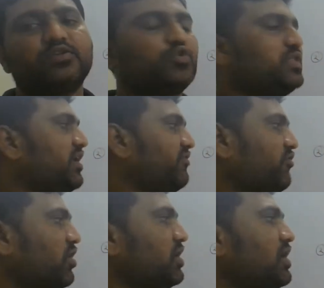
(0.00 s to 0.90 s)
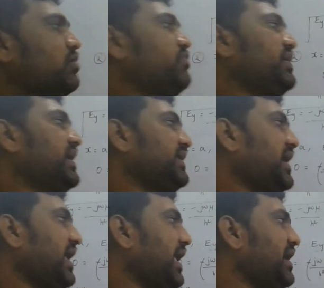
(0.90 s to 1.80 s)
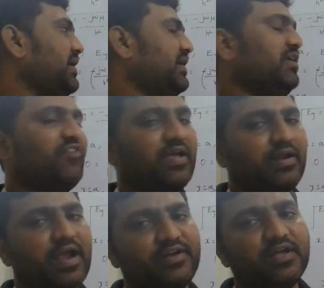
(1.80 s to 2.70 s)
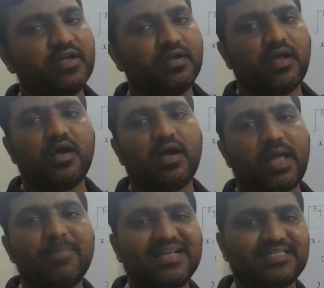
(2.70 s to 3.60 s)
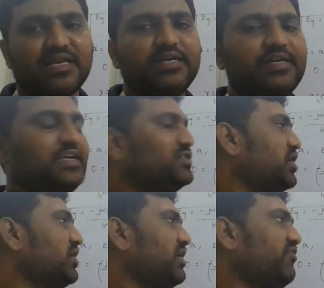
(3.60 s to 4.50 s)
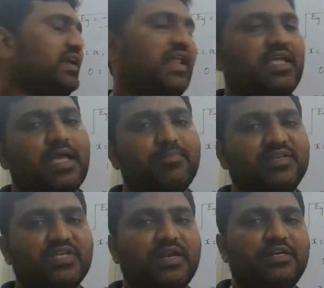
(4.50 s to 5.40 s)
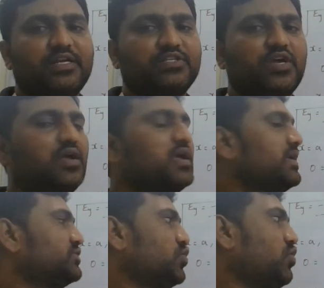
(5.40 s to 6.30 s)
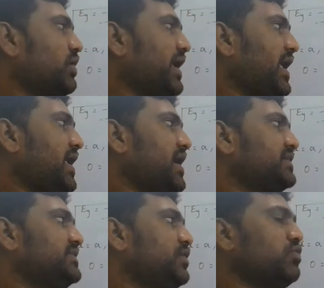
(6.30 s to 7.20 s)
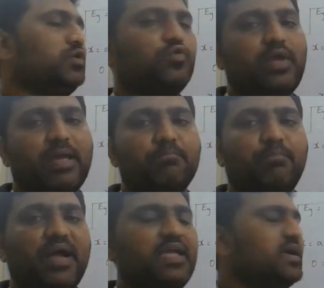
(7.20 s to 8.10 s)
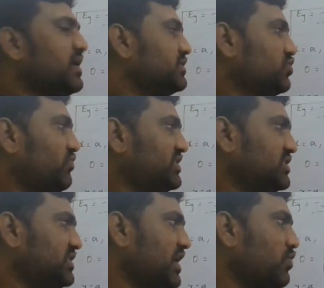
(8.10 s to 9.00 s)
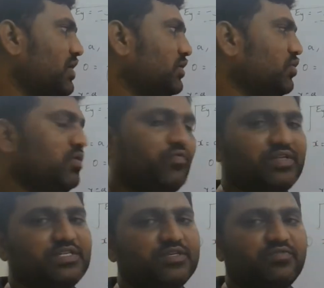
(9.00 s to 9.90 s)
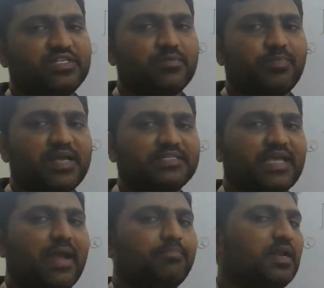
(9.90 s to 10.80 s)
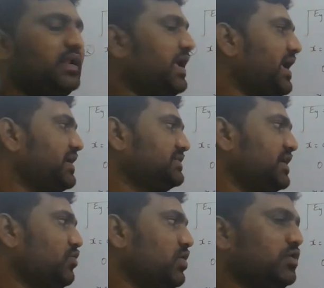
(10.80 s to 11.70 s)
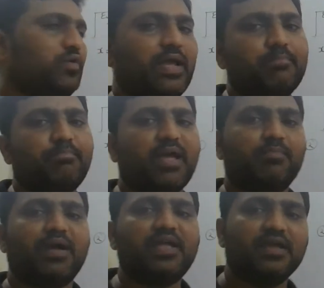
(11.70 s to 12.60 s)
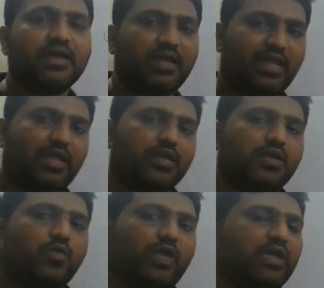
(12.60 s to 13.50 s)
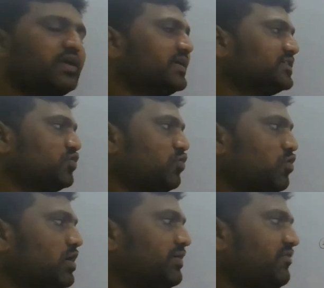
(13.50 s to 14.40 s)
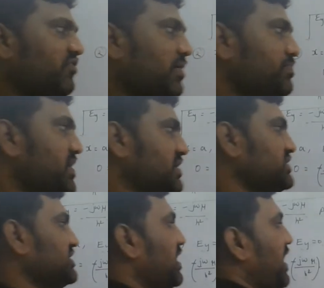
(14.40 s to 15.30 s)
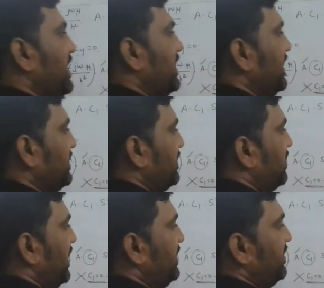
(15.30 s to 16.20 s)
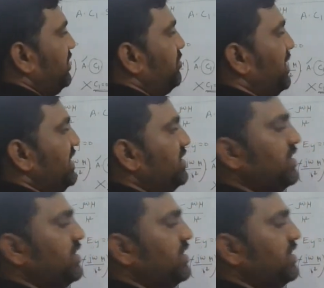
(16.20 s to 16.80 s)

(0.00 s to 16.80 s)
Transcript: So therefore we get AA. If I write m as an integer, if I take m as an integer, so AA is equal to m pi. So which is equal to which implies capital A is equal to m pi by A. Okay. So from this I get, right, my